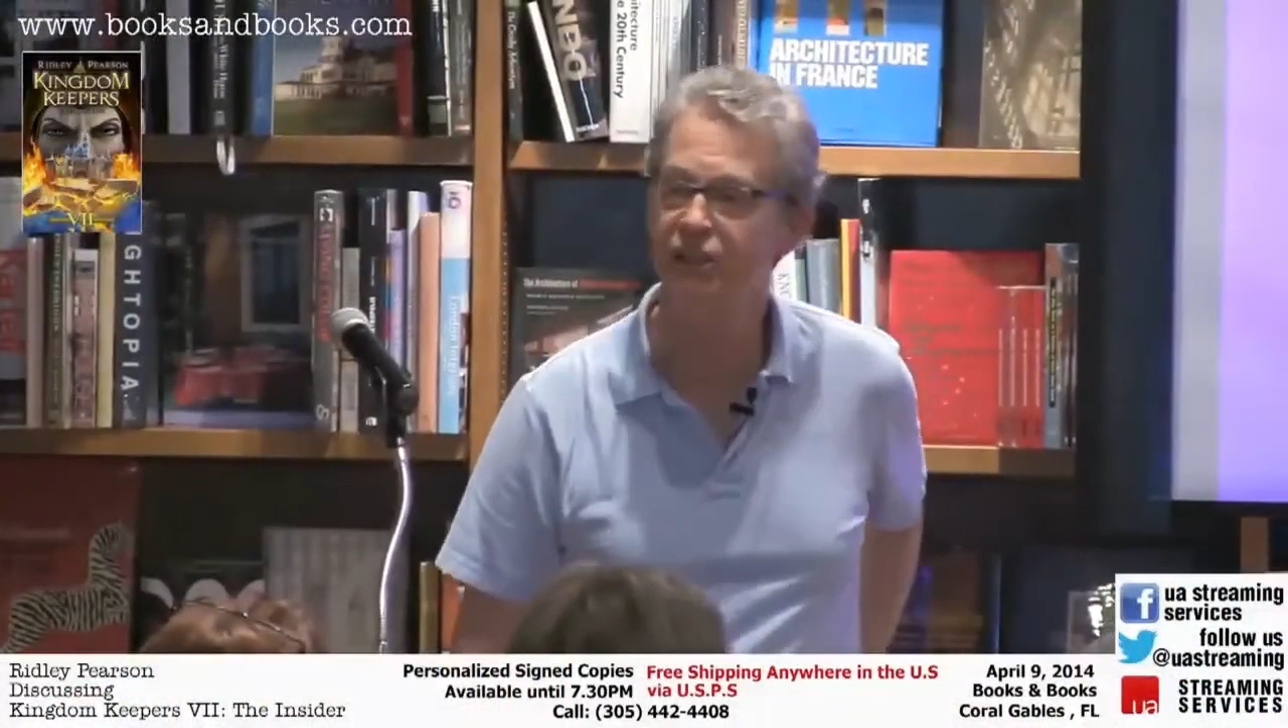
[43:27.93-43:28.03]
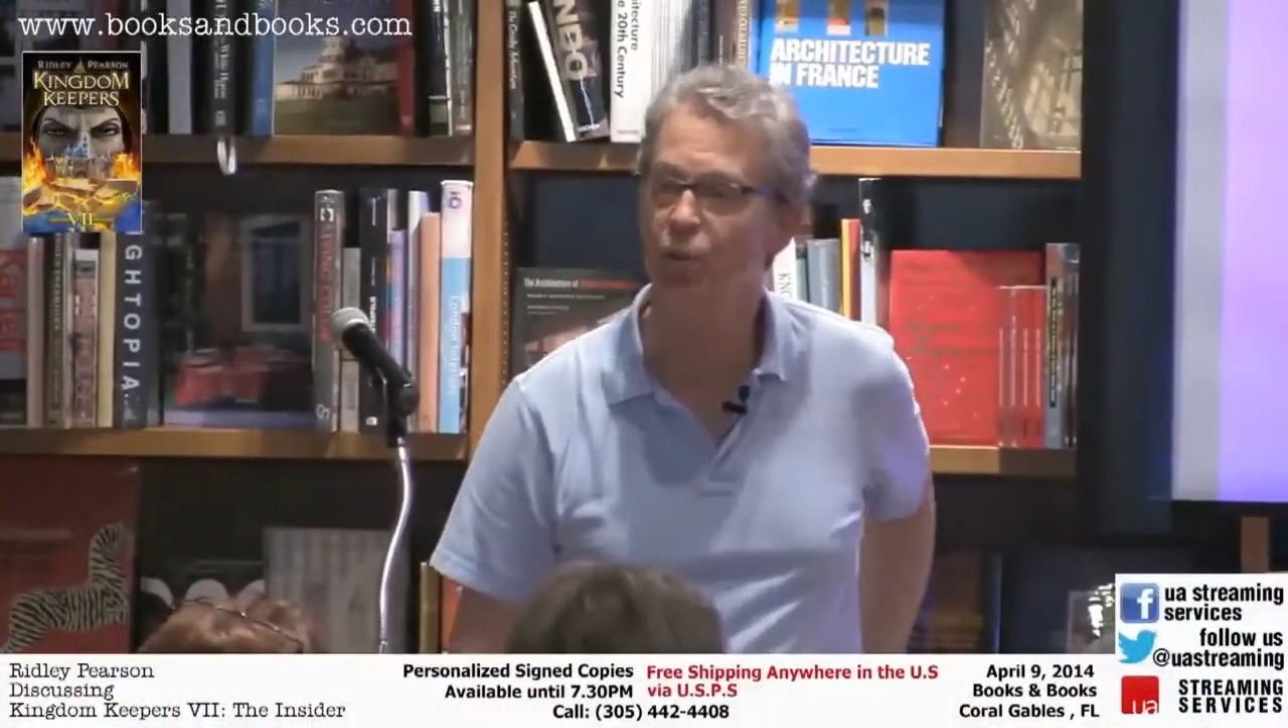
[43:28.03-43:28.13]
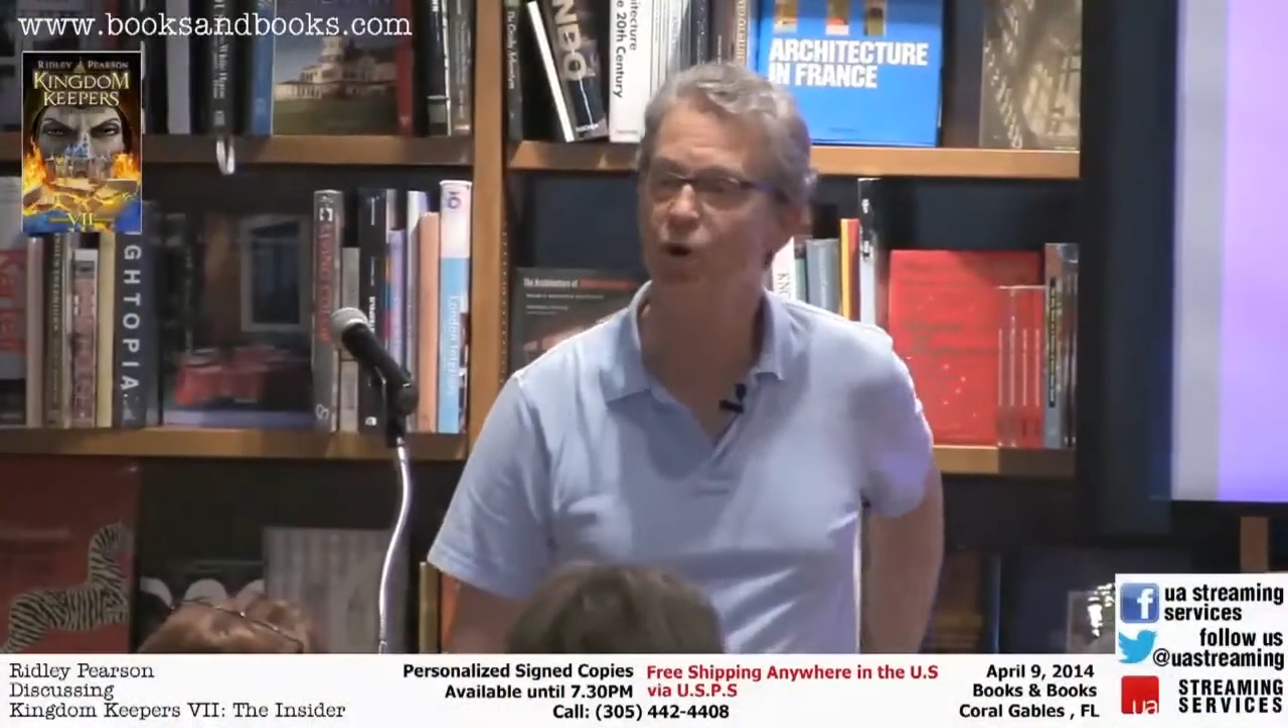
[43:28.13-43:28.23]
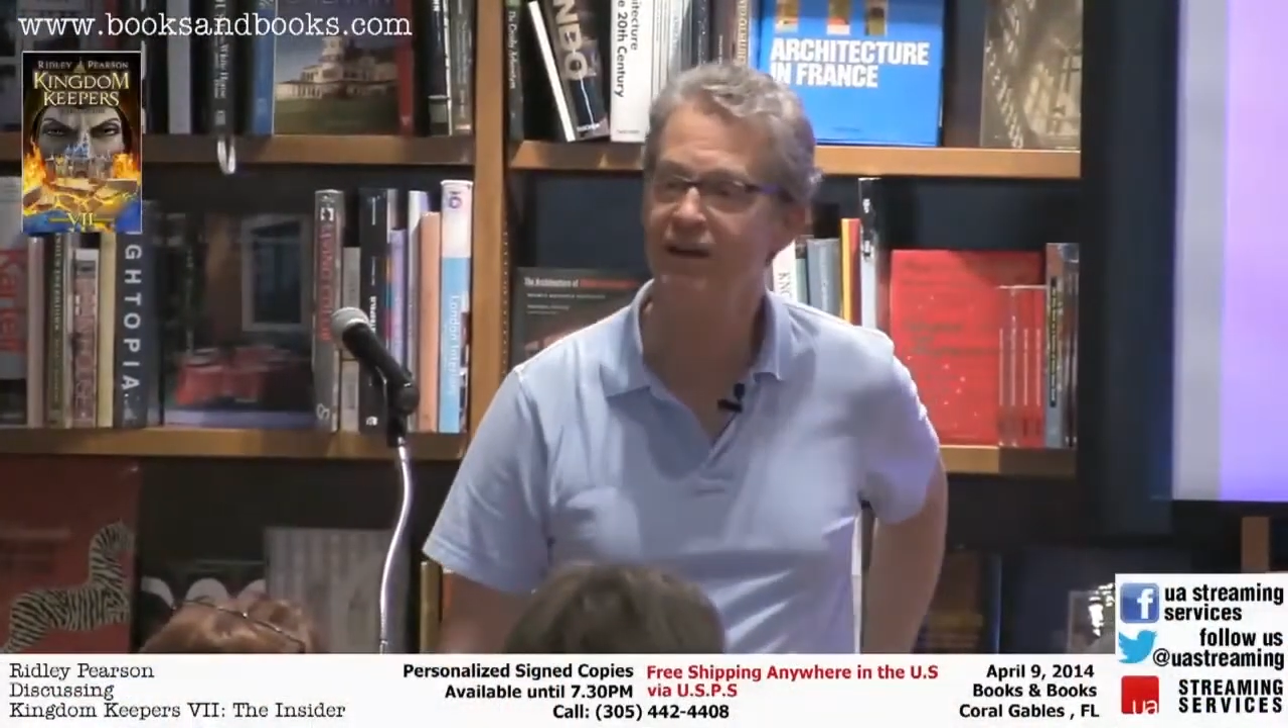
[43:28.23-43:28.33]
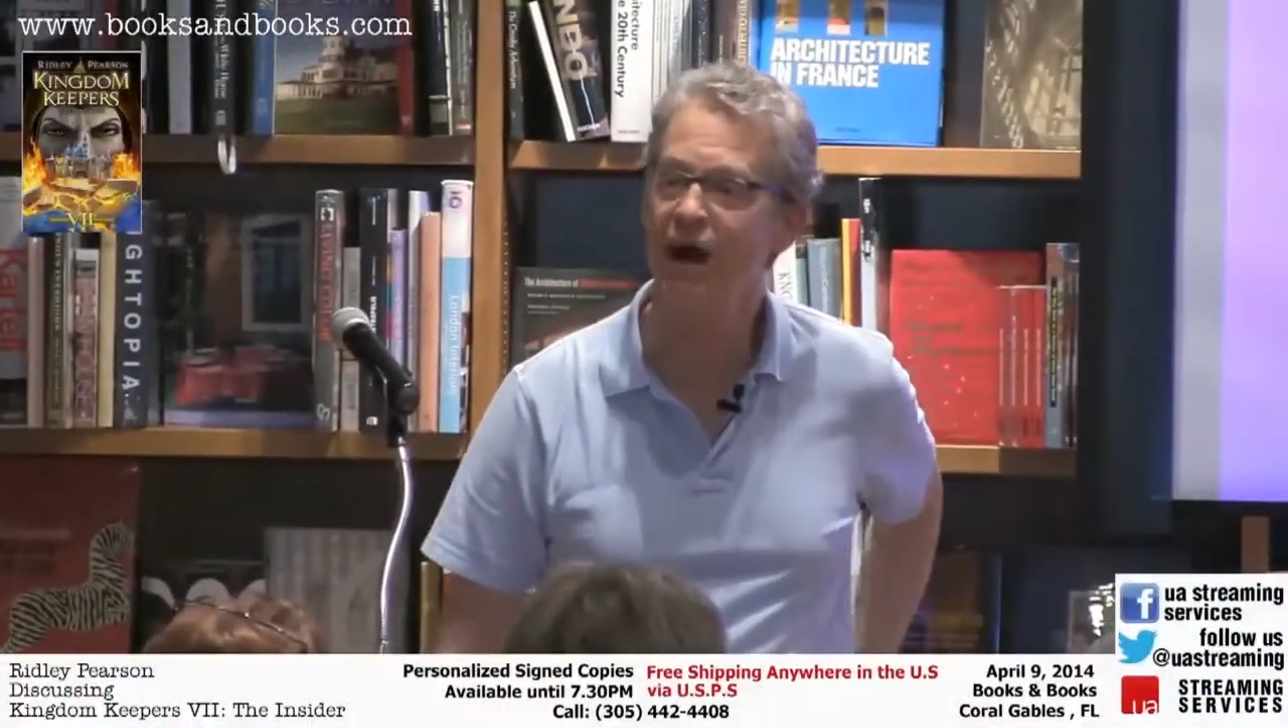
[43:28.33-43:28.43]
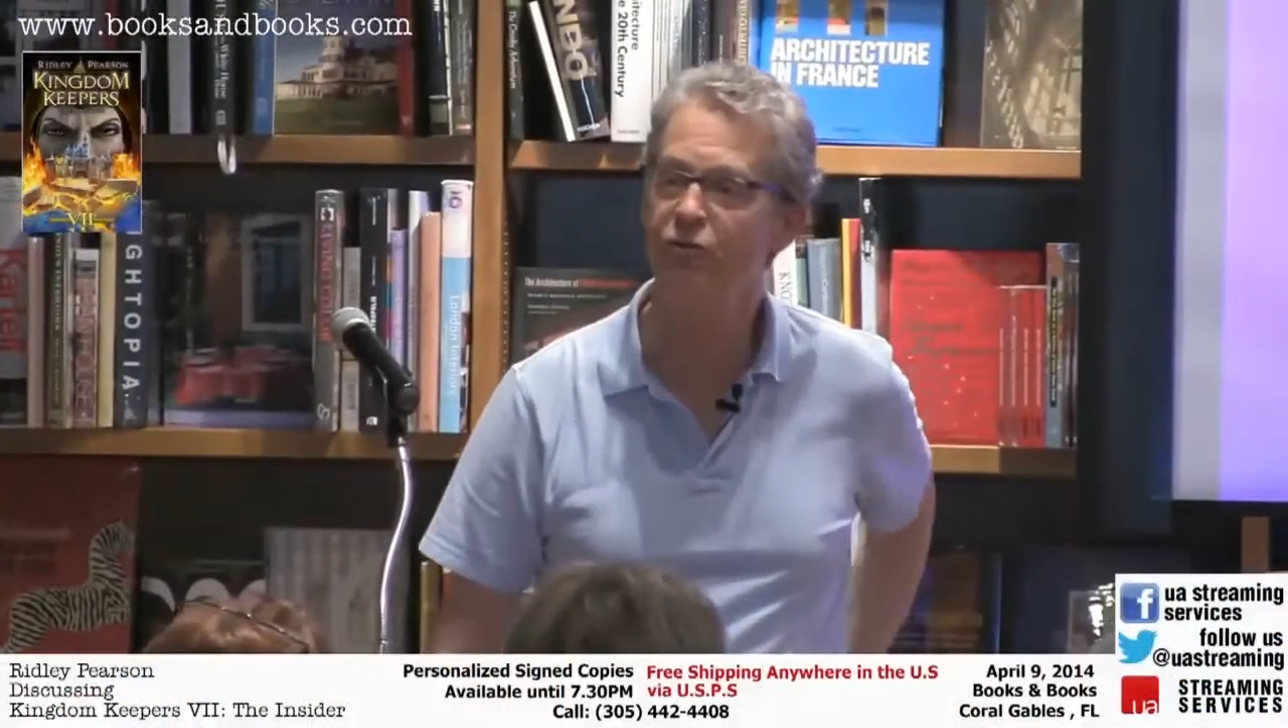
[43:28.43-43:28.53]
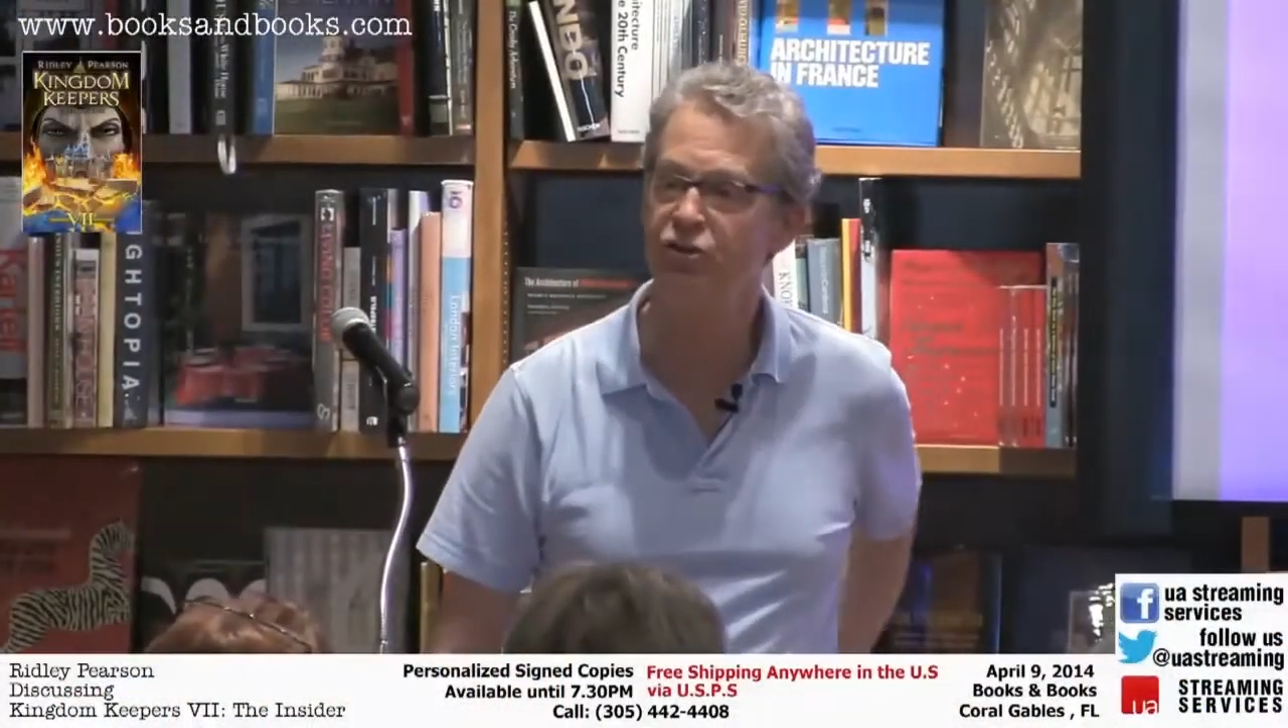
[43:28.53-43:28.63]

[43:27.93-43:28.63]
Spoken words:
worked out